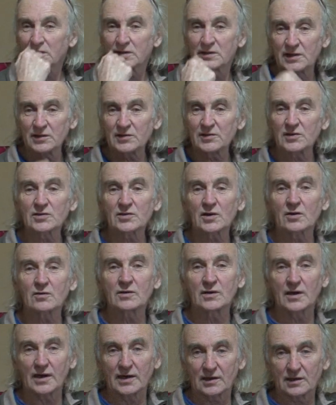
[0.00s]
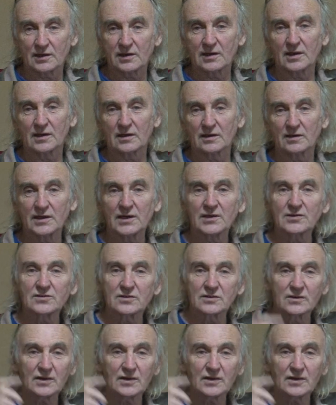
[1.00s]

This is okay, cling. Yes,